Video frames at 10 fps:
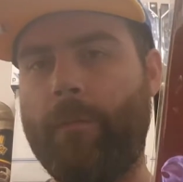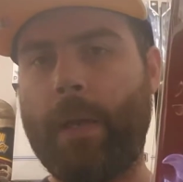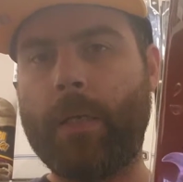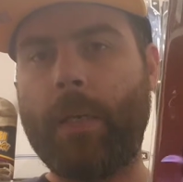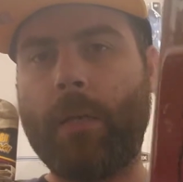
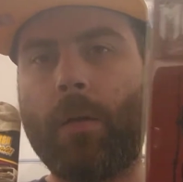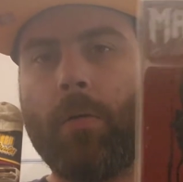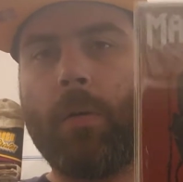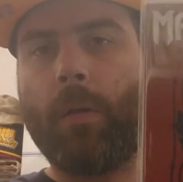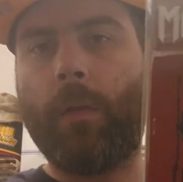
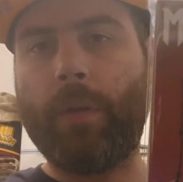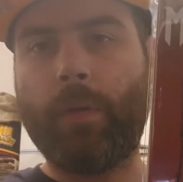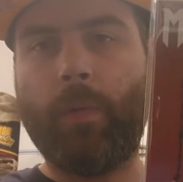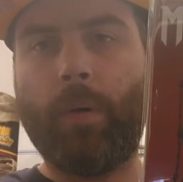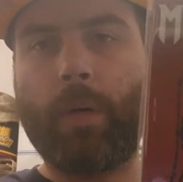Magneto. Love
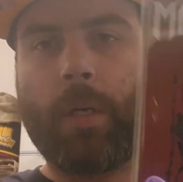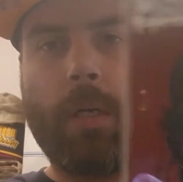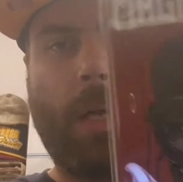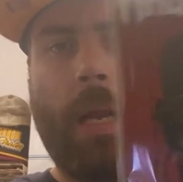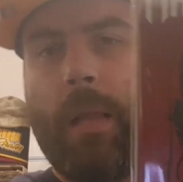this book.
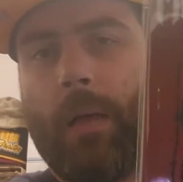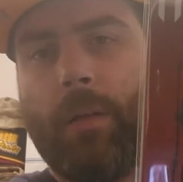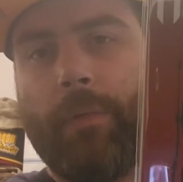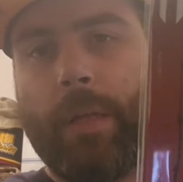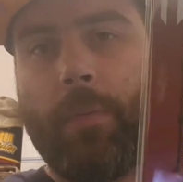I
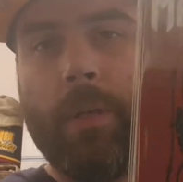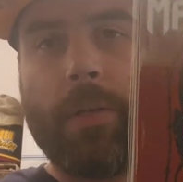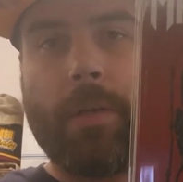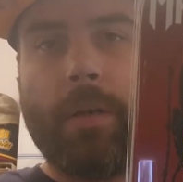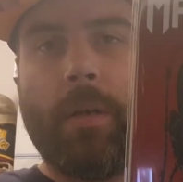love the image.